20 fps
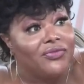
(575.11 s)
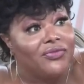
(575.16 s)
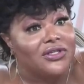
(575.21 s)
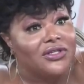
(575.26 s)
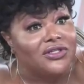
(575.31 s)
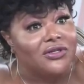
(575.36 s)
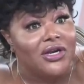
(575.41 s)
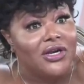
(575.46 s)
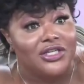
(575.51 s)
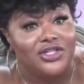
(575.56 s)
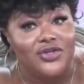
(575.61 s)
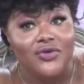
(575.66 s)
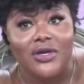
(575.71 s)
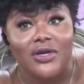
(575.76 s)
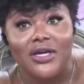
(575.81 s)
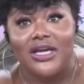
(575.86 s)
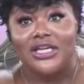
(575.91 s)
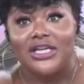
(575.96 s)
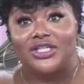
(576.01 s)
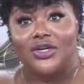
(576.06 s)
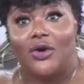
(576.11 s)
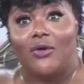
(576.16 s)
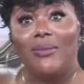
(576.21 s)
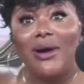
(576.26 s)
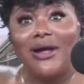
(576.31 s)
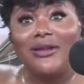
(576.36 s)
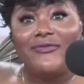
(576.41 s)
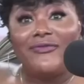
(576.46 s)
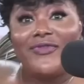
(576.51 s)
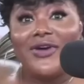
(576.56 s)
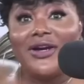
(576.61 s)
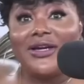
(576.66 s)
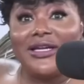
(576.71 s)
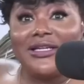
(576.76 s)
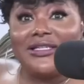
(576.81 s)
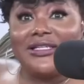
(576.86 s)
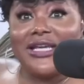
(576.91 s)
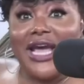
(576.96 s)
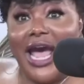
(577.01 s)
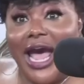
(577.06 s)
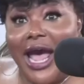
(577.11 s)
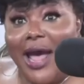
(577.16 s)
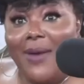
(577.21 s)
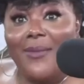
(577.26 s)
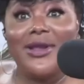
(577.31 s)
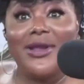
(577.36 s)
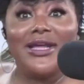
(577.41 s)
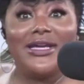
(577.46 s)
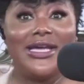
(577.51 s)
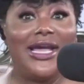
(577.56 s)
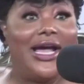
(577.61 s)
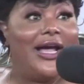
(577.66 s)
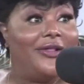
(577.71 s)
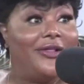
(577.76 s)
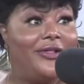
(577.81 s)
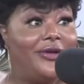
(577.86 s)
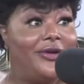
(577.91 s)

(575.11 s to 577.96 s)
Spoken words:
so that you can get your motherfucking timer together.